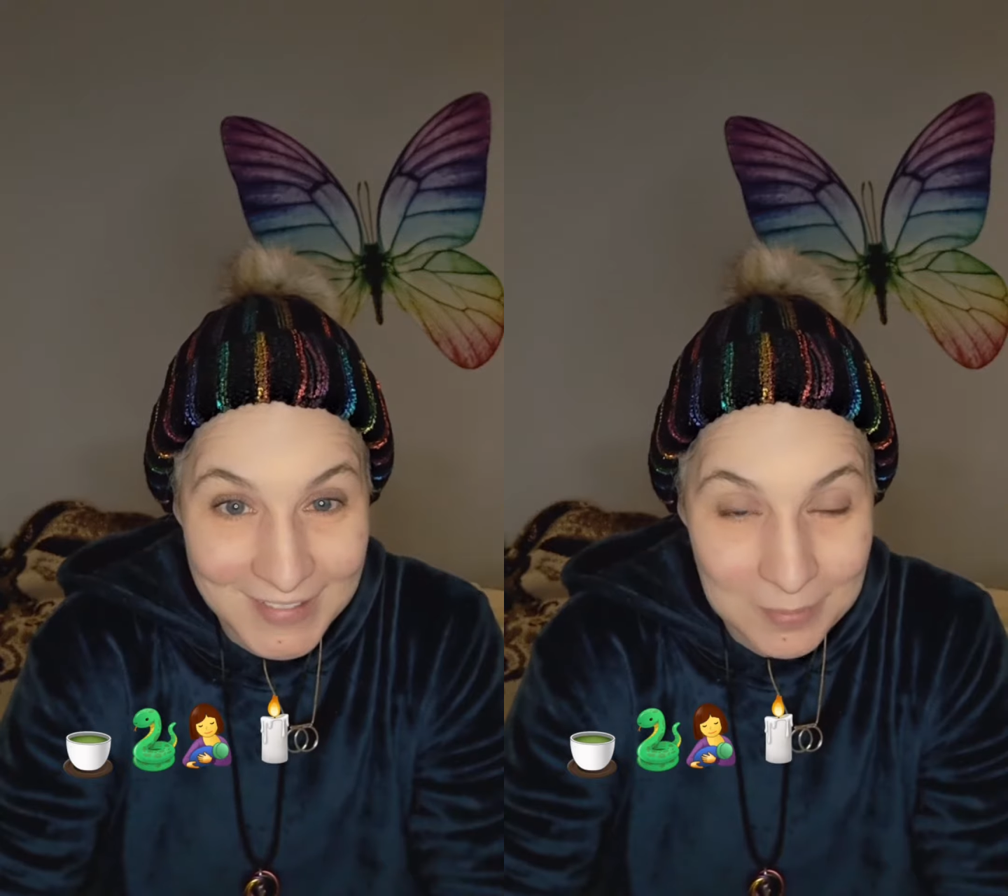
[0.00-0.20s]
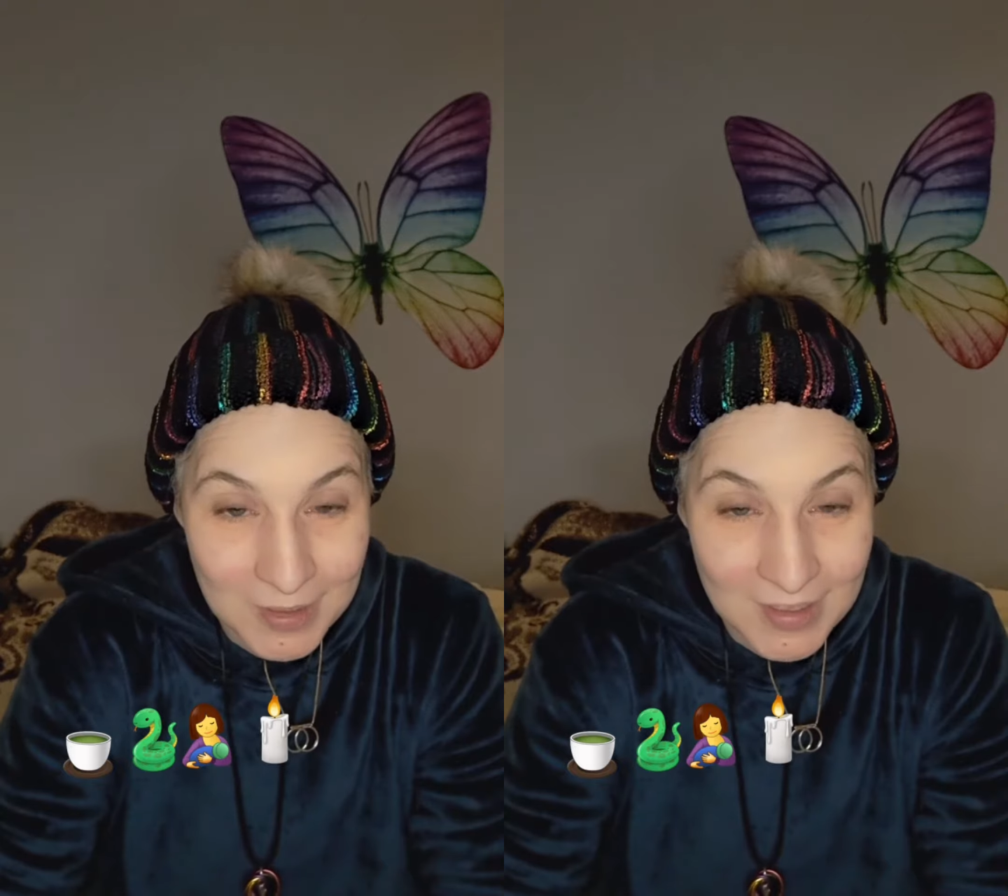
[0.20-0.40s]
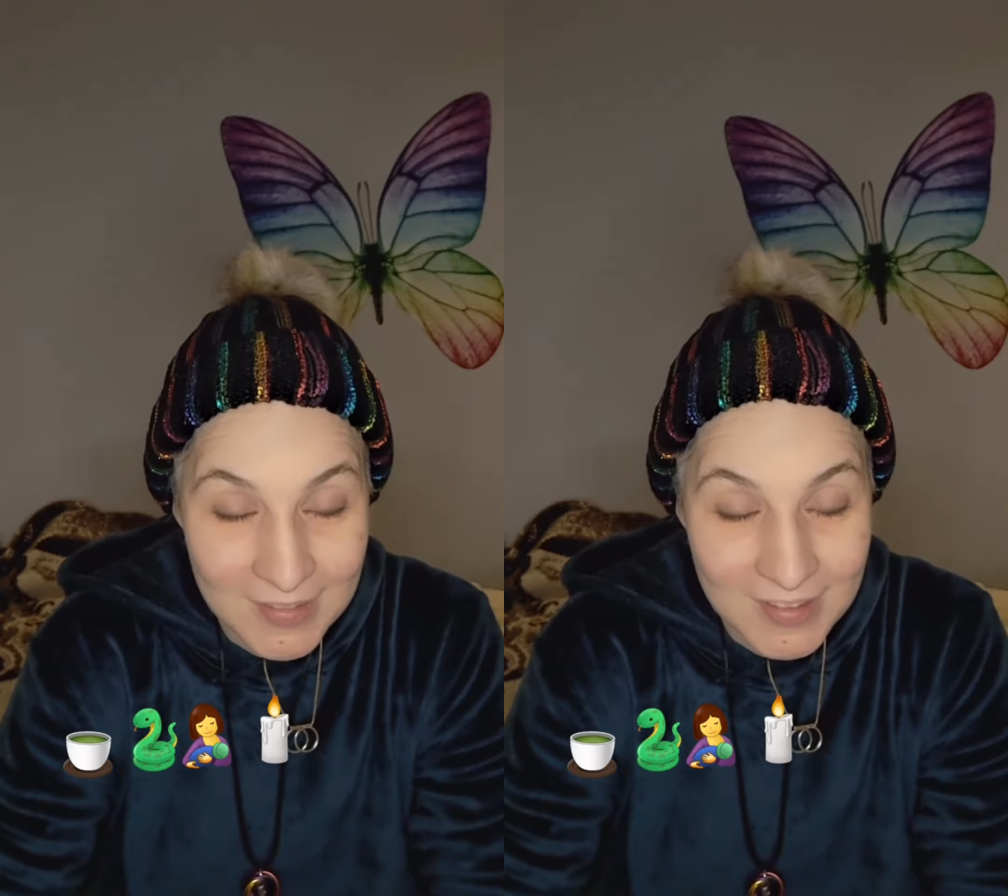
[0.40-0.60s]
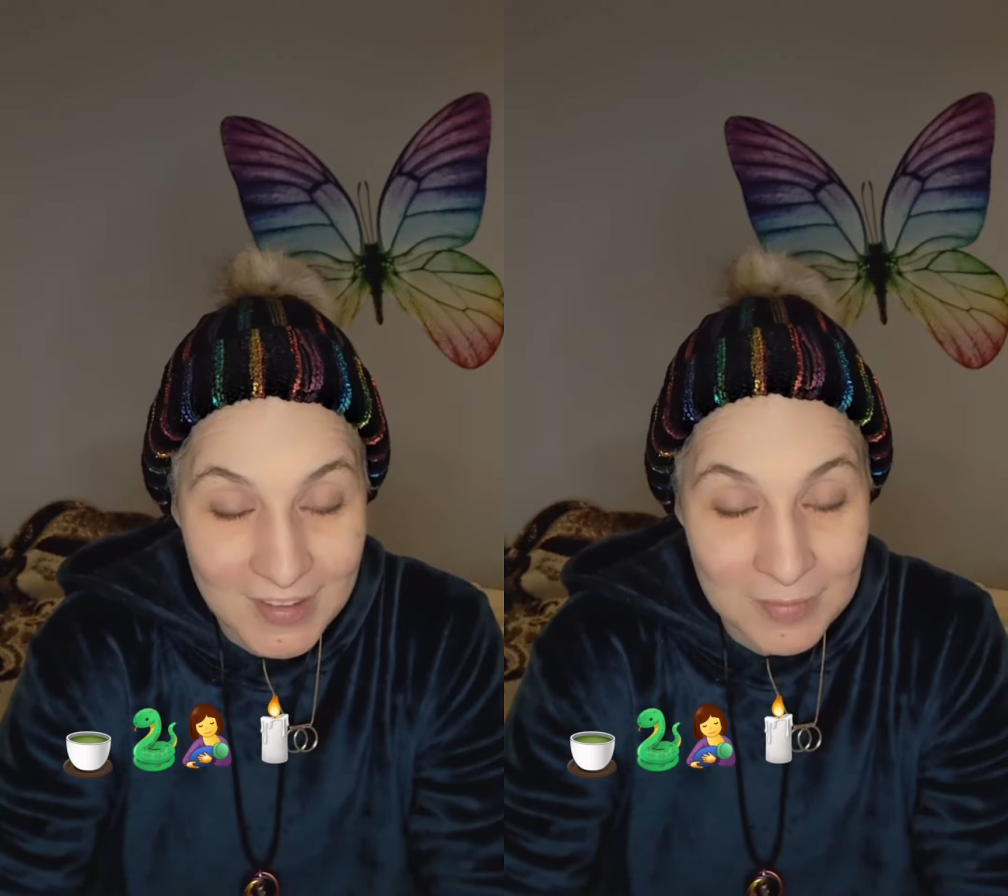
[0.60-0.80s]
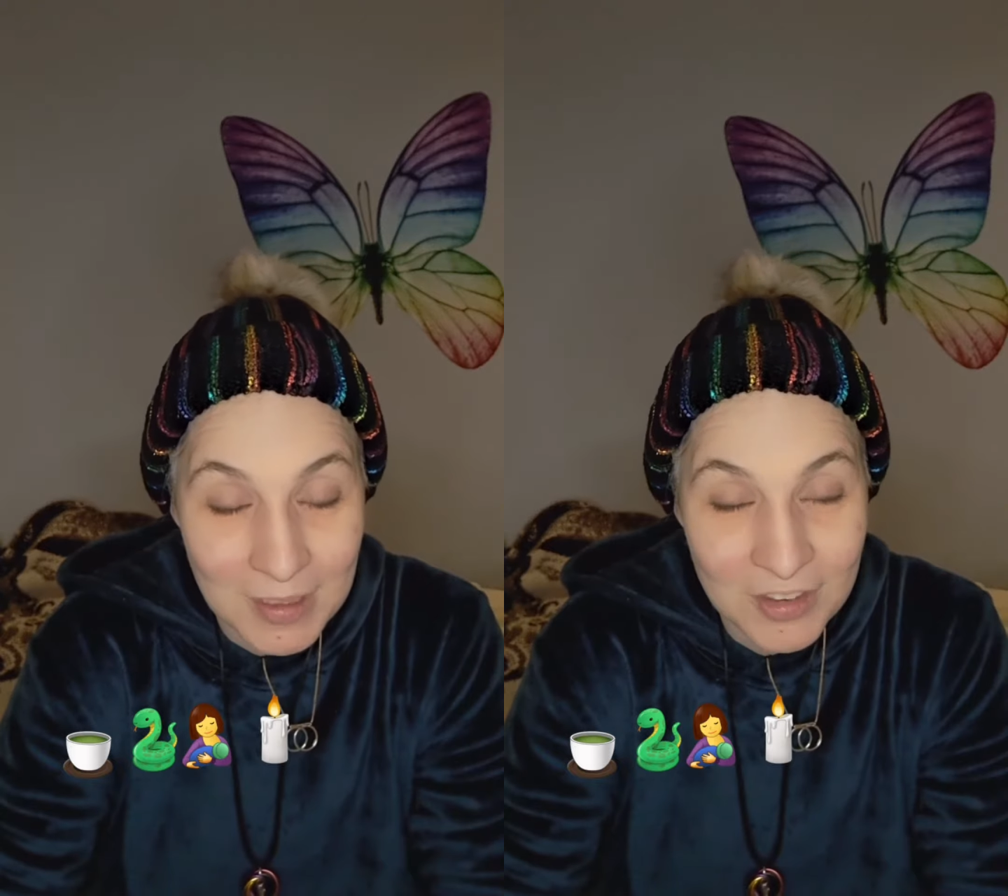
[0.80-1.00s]
because it's
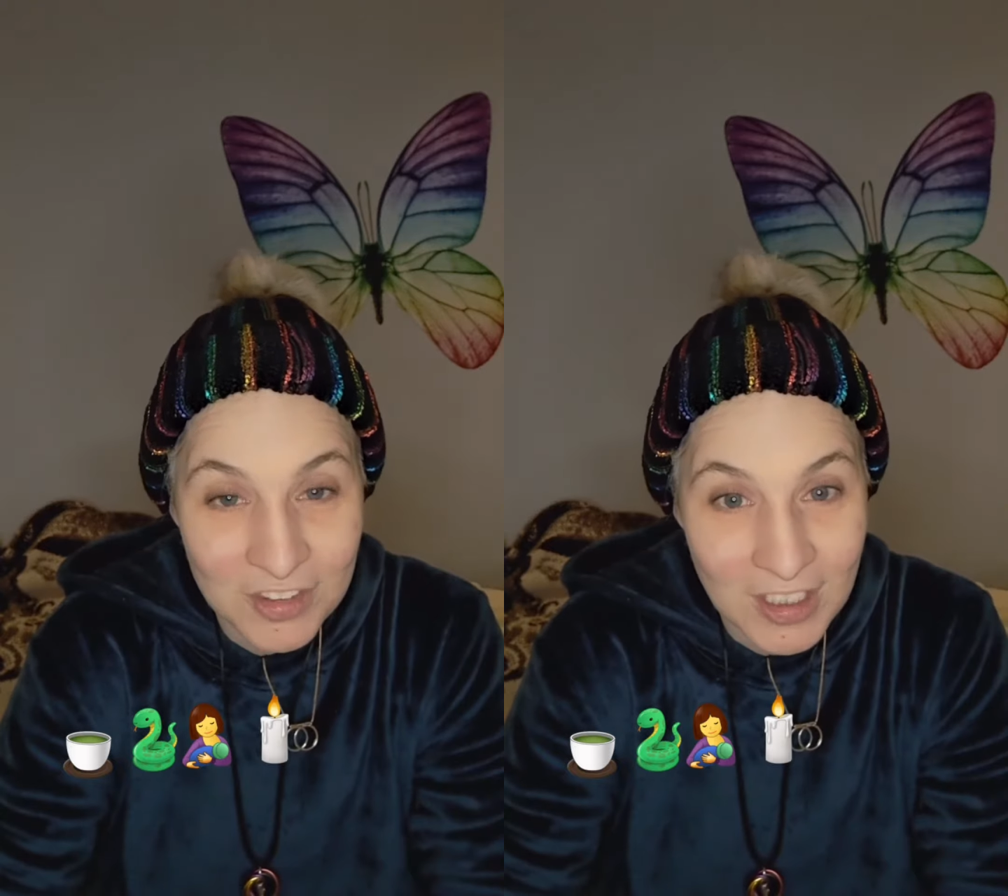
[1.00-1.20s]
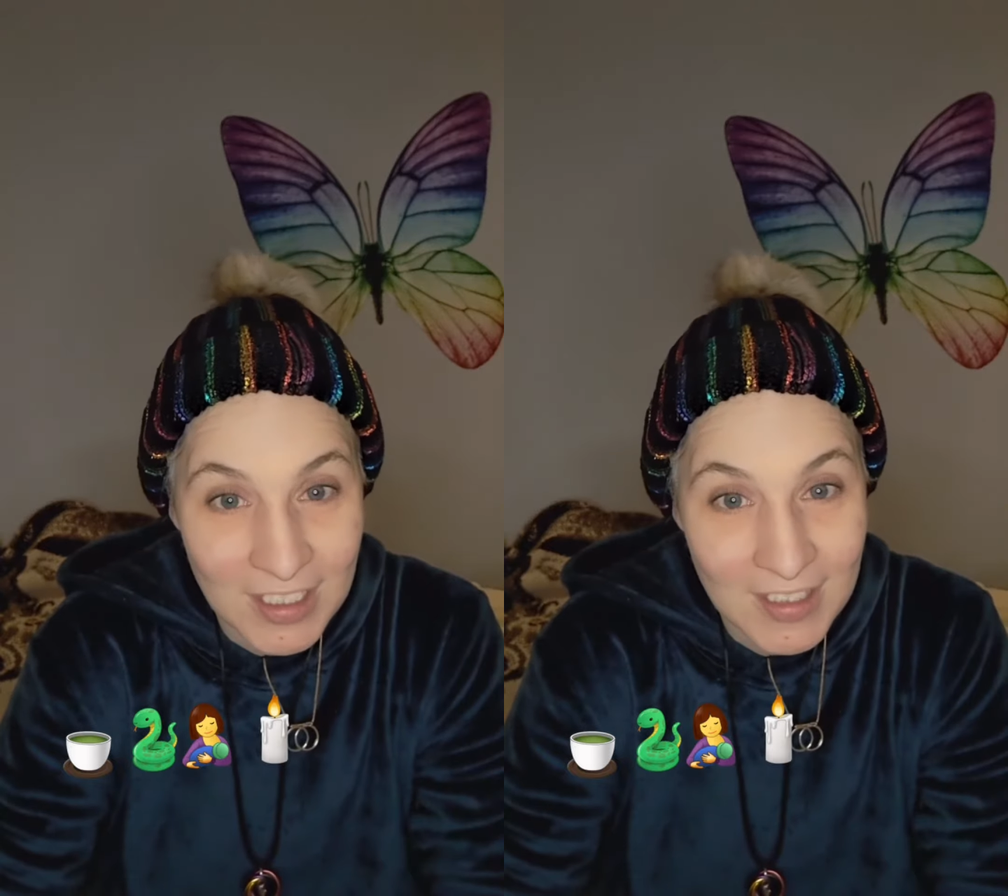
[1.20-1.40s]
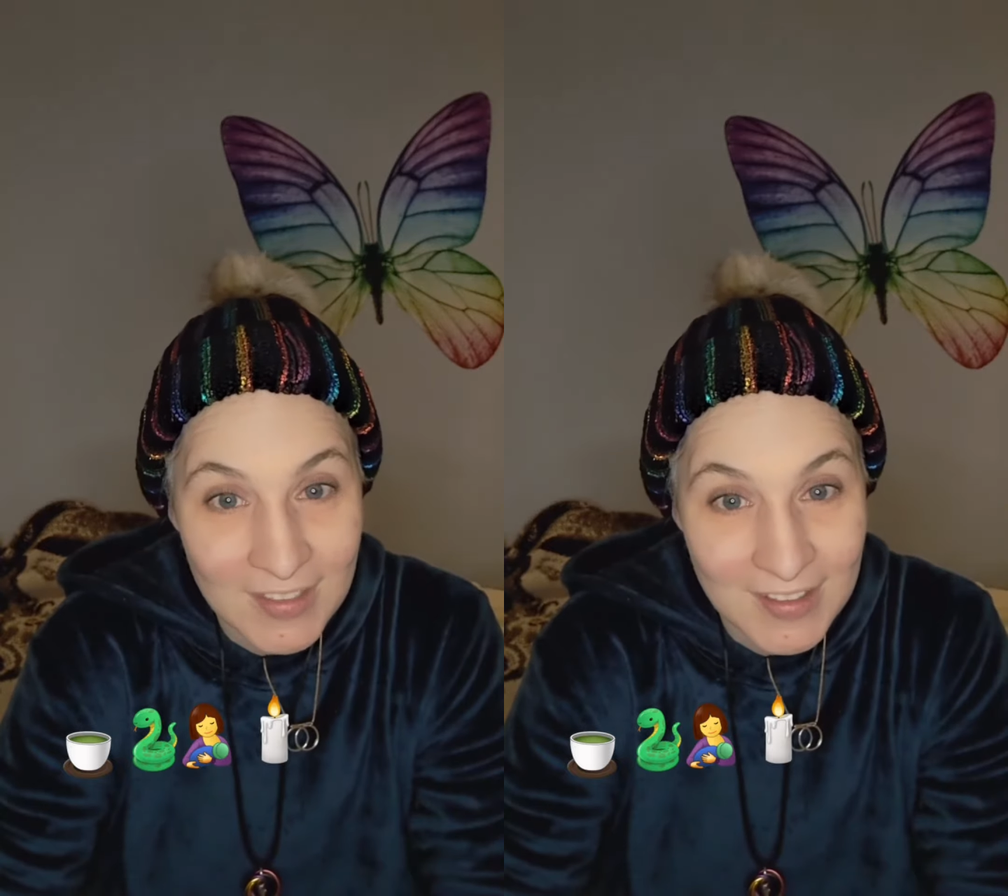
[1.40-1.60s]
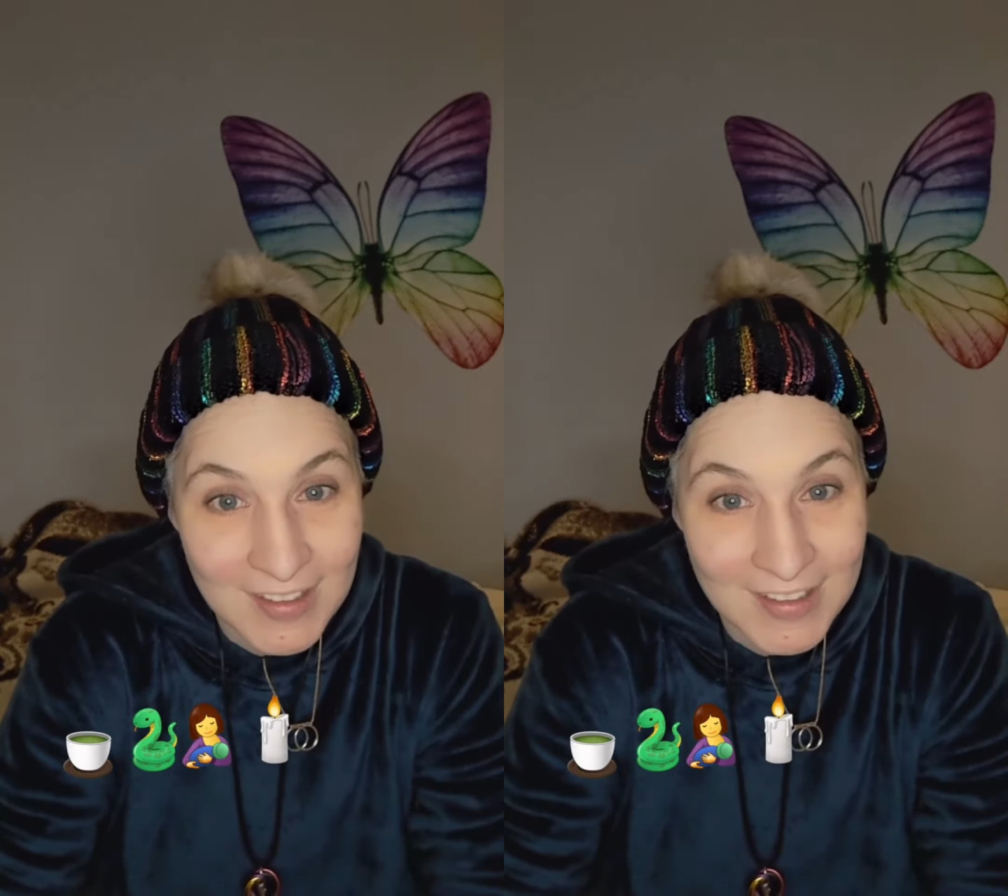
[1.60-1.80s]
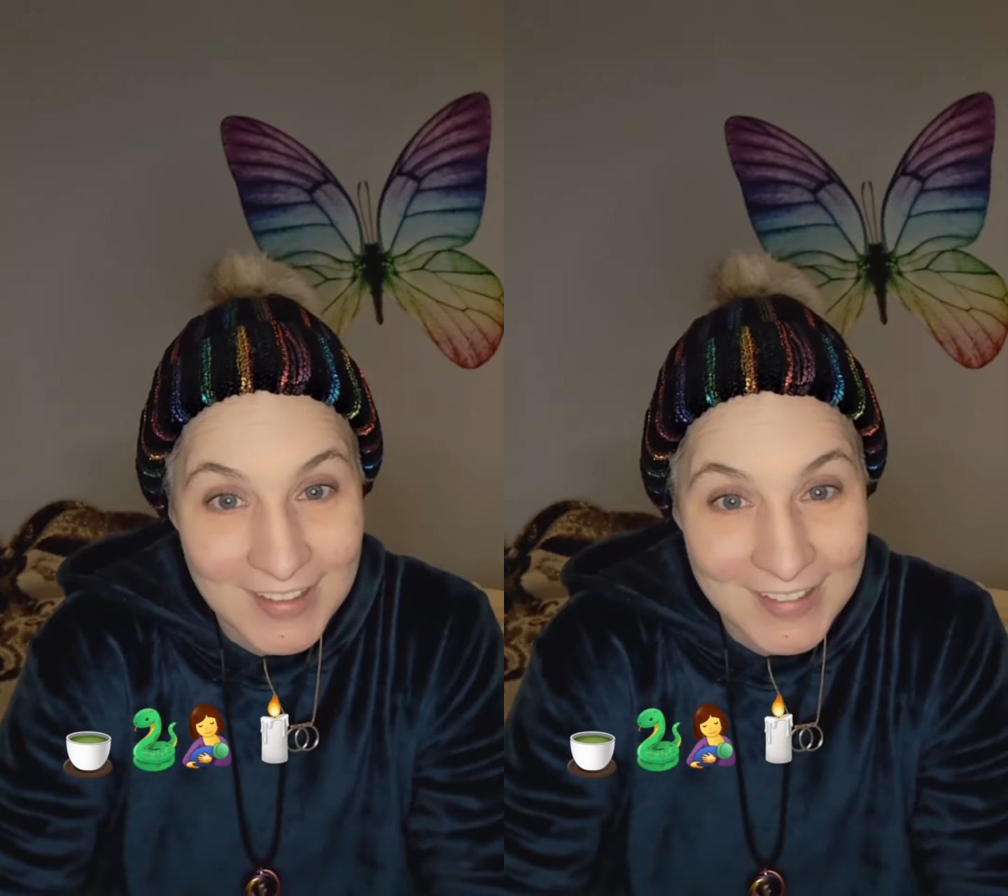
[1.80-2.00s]
about shining the
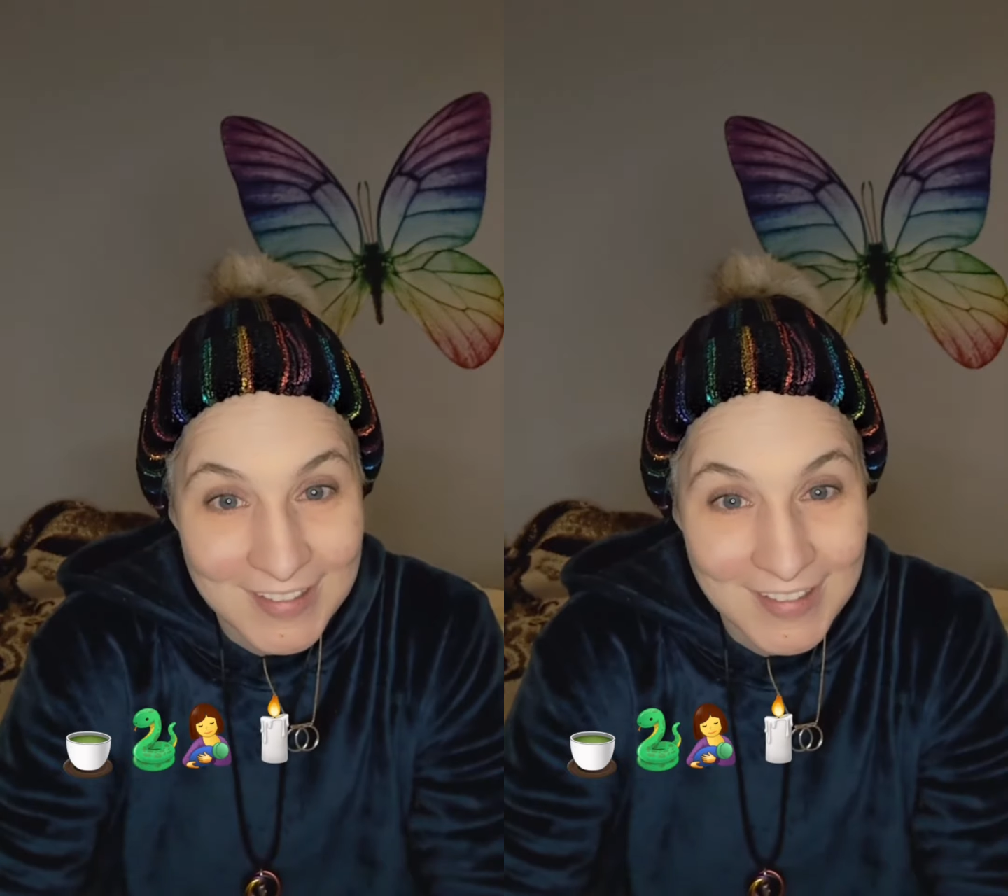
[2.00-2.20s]
light